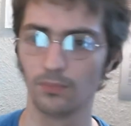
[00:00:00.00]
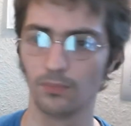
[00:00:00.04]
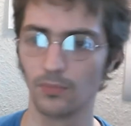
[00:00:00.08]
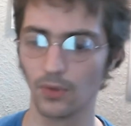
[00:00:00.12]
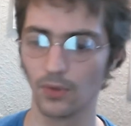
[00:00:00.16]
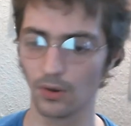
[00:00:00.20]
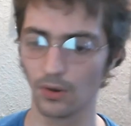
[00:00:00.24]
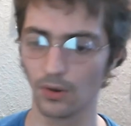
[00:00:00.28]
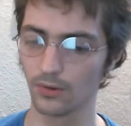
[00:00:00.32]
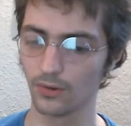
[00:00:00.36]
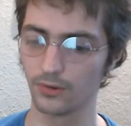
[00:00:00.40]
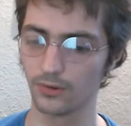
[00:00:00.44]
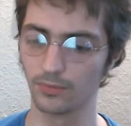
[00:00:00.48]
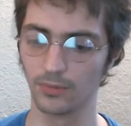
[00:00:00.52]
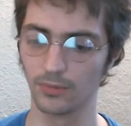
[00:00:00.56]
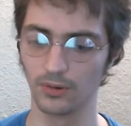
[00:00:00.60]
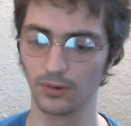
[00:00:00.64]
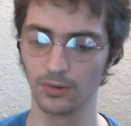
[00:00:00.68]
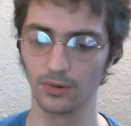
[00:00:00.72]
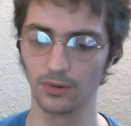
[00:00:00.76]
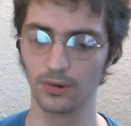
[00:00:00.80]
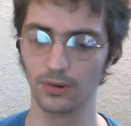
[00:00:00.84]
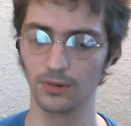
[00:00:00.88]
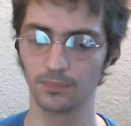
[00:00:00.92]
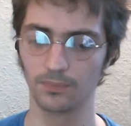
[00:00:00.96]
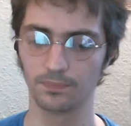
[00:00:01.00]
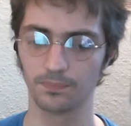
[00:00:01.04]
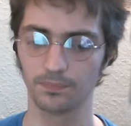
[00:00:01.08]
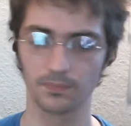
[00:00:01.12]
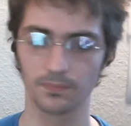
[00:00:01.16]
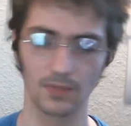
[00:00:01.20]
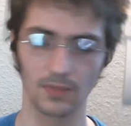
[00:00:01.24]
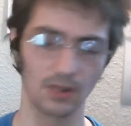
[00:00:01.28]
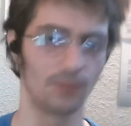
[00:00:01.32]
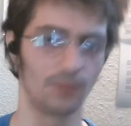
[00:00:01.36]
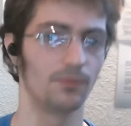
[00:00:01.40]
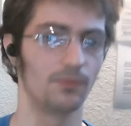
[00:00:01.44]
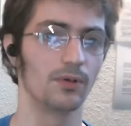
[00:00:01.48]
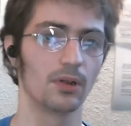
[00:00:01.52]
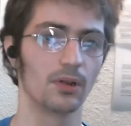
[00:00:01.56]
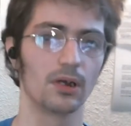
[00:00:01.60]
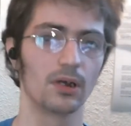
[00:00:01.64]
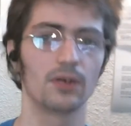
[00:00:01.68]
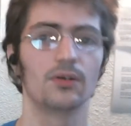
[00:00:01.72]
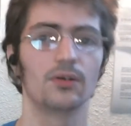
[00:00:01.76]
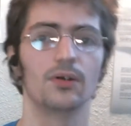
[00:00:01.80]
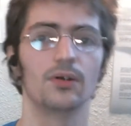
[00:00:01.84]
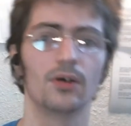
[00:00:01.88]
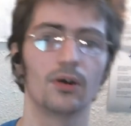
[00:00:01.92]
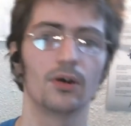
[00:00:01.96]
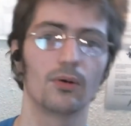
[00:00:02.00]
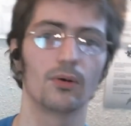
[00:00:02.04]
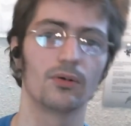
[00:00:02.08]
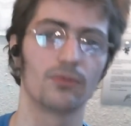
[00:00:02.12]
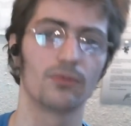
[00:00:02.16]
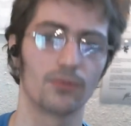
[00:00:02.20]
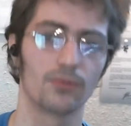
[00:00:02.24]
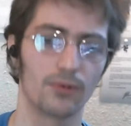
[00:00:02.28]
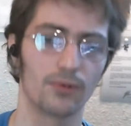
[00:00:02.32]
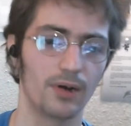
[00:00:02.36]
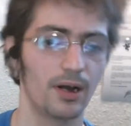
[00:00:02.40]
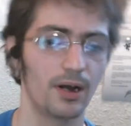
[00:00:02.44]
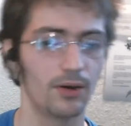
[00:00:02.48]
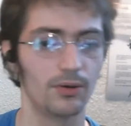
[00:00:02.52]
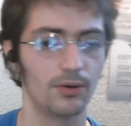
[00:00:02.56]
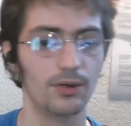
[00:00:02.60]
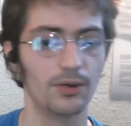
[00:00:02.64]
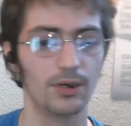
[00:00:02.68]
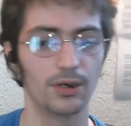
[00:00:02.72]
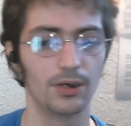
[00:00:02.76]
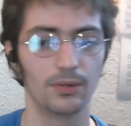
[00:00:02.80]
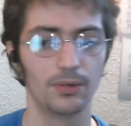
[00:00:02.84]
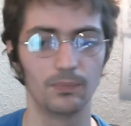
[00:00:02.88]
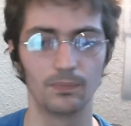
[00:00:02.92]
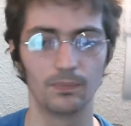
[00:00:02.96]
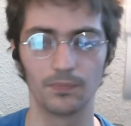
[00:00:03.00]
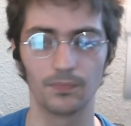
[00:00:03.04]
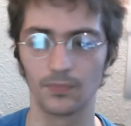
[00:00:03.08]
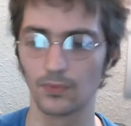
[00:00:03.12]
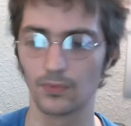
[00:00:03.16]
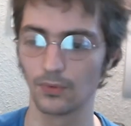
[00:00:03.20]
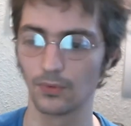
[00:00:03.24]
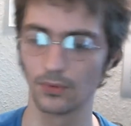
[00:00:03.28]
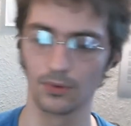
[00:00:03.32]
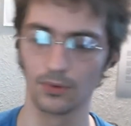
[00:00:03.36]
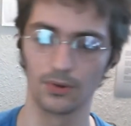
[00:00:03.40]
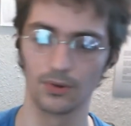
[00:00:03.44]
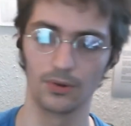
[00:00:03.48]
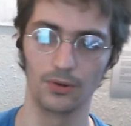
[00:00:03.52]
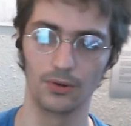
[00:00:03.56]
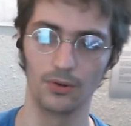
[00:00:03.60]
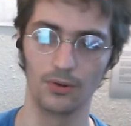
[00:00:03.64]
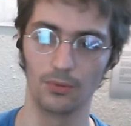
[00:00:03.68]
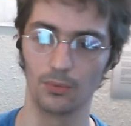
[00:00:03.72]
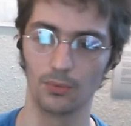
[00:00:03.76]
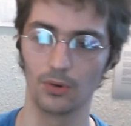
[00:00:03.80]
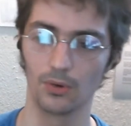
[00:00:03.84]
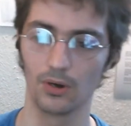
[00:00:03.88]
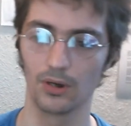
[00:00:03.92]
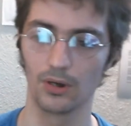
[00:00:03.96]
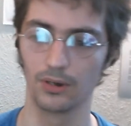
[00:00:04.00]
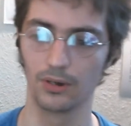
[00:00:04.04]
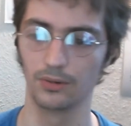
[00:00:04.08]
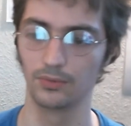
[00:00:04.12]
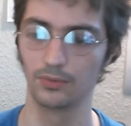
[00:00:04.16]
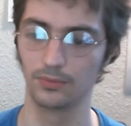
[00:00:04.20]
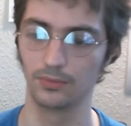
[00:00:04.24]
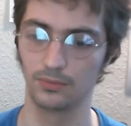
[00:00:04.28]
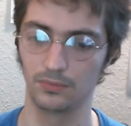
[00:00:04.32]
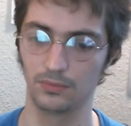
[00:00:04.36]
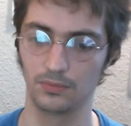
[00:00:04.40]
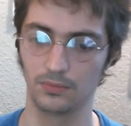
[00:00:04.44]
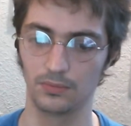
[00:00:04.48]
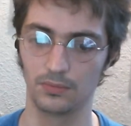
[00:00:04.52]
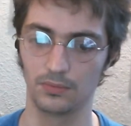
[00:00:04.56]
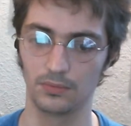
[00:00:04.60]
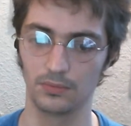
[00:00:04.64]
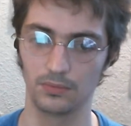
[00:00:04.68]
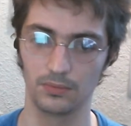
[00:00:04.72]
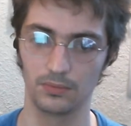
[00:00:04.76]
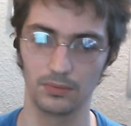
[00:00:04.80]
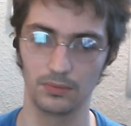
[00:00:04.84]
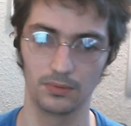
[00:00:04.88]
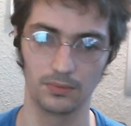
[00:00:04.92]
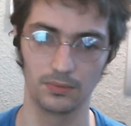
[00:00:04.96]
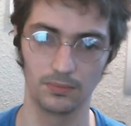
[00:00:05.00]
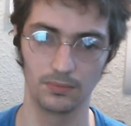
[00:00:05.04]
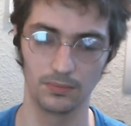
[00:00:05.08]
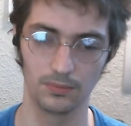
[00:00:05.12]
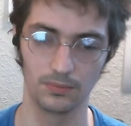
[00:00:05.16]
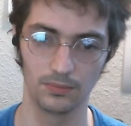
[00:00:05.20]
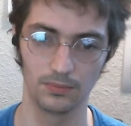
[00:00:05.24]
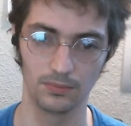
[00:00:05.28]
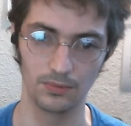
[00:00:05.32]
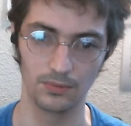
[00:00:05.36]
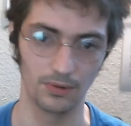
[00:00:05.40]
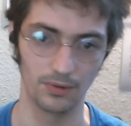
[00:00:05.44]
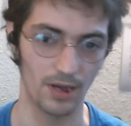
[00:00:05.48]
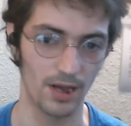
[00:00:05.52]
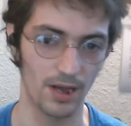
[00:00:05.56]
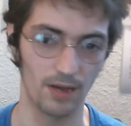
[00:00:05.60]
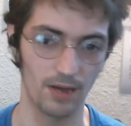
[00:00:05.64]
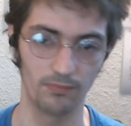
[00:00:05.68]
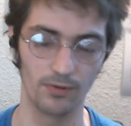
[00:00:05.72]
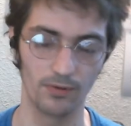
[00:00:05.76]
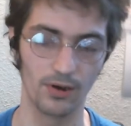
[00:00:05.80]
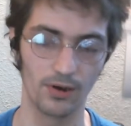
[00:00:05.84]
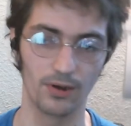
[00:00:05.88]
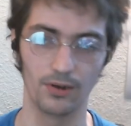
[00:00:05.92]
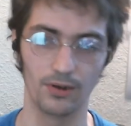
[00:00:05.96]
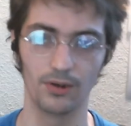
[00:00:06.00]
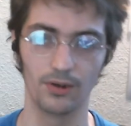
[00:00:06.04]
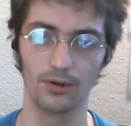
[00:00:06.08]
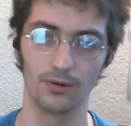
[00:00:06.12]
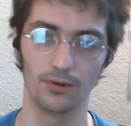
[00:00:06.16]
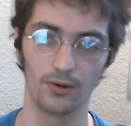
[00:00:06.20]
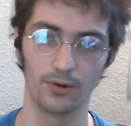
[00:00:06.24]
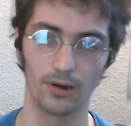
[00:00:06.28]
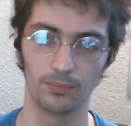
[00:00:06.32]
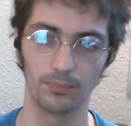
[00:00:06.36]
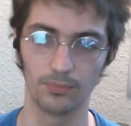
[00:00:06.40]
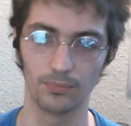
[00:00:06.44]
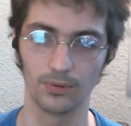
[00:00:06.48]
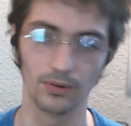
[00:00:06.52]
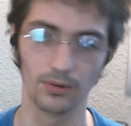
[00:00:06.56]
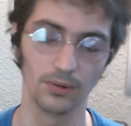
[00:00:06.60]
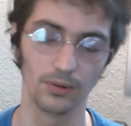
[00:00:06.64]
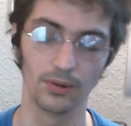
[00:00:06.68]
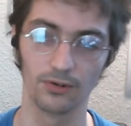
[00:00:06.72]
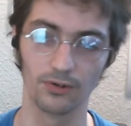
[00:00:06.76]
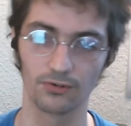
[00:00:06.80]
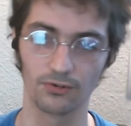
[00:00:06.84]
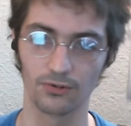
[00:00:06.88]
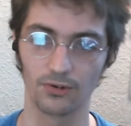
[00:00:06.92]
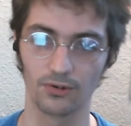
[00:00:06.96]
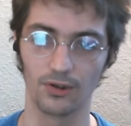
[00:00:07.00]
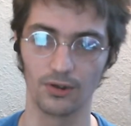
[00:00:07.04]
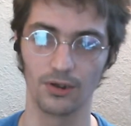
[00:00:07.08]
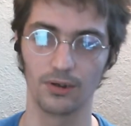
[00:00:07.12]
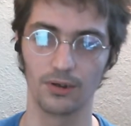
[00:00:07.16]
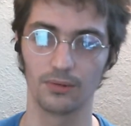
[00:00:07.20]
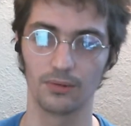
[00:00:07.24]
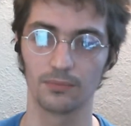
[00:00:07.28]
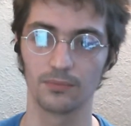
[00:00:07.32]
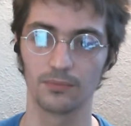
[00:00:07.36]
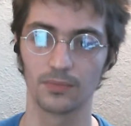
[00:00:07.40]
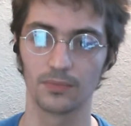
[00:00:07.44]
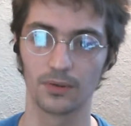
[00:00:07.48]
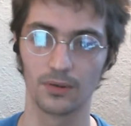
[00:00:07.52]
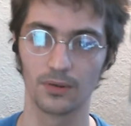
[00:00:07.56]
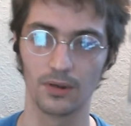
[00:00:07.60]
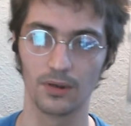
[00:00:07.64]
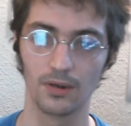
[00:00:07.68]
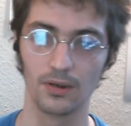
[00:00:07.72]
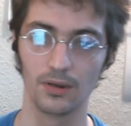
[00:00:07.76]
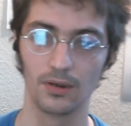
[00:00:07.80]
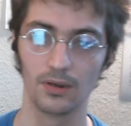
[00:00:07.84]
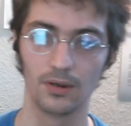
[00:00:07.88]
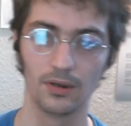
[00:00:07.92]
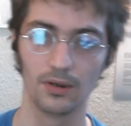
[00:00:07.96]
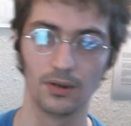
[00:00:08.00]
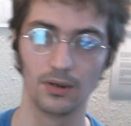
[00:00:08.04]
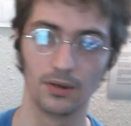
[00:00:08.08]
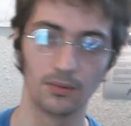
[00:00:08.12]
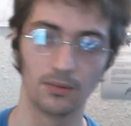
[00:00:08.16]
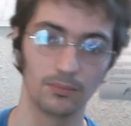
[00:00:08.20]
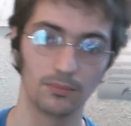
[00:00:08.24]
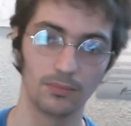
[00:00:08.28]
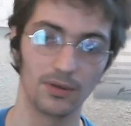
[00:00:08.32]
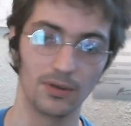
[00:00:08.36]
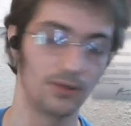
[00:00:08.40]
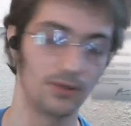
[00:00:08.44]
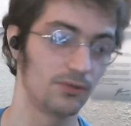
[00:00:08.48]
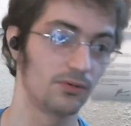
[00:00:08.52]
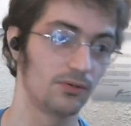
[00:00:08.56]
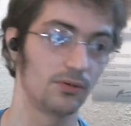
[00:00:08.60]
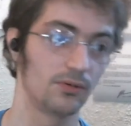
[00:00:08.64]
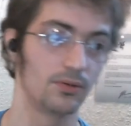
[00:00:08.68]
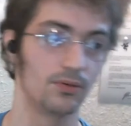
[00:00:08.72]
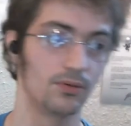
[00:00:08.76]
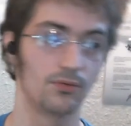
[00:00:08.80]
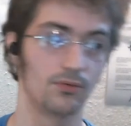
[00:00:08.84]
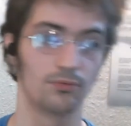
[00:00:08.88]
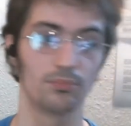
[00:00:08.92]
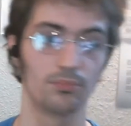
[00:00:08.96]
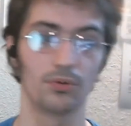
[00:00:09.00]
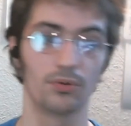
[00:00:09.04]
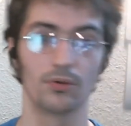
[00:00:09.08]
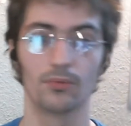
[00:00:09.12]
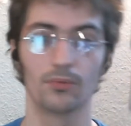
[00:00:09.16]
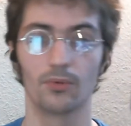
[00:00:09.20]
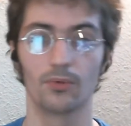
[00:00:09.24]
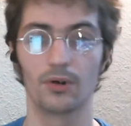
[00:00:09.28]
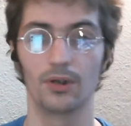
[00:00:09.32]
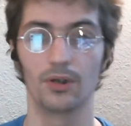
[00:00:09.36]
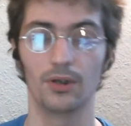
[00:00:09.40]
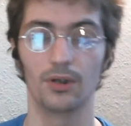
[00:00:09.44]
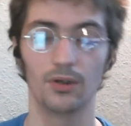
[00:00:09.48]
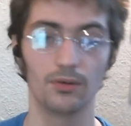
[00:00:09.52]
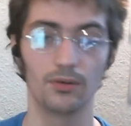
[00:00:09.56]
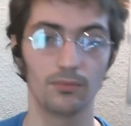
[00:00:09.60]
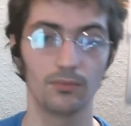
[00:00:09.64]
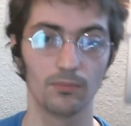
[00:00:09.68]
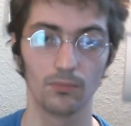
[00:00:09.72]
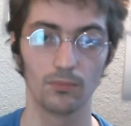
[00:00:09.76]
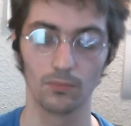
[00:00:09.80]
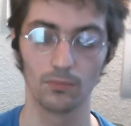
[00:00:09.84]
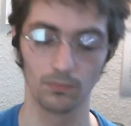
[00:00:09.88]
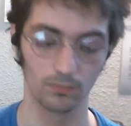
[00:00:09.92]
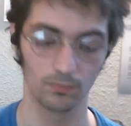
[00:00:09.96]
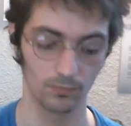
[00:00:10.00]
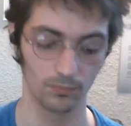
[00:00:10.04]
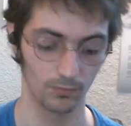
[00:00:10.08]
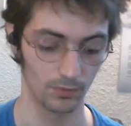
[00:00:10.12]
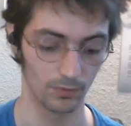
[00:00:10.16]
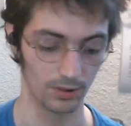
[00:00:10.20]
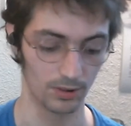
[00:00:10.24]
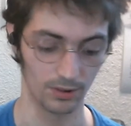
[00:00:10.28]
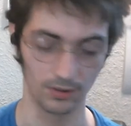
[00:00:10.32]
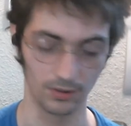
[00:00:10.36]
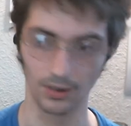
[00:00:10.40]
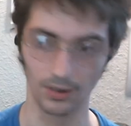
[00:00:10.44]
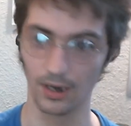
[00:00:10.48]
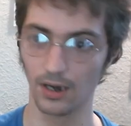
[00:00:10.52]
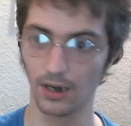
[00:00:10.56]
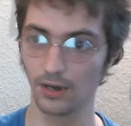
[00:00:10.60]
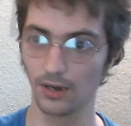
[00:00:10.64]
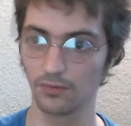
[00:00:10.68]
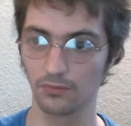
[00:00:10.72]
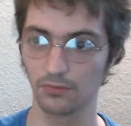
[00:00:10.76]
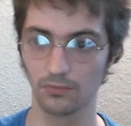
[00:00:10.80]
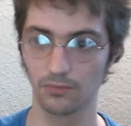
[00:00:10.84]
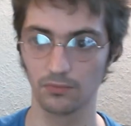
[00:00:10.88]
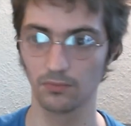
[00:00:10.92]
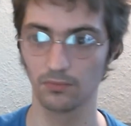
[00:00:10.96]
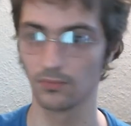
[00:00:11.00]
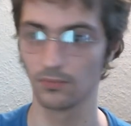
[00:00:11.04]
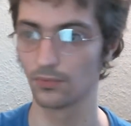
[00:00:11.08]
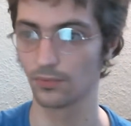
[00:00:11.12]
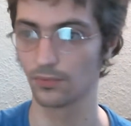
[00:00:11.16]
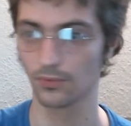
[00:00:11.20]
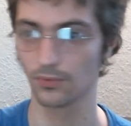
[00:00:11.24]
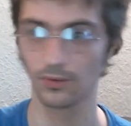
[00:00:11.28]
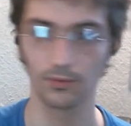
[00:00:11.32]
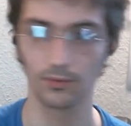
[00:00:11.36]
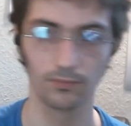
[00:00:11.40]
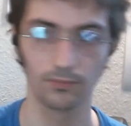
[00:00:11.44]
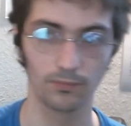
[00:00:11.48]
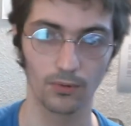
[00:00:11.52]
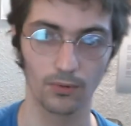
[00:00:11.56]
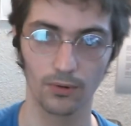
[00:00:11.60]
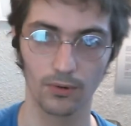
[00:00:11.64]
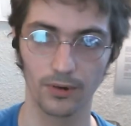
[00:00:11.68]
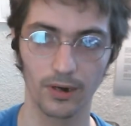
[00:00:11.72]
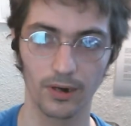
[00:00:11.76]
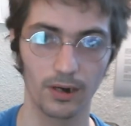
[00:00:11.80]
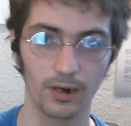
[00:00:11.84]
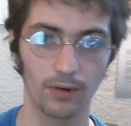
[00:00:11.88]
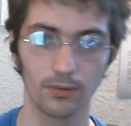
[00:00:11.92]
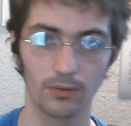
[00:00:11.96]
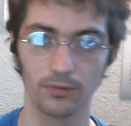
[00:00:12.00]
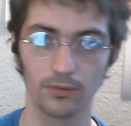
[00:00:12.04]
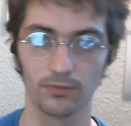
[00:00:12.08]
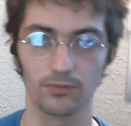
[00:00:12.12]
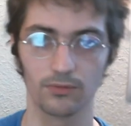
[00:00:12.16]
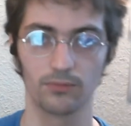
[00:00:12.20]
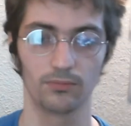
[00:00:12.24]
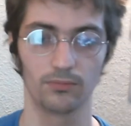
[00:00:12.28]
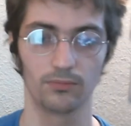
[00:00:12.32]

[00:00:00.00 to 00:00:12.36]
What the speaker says: ultimately, if you like to hear what's around you, or you want to have uninterrupted listening, basically just put one in, and it dies in 3 to 4 hours.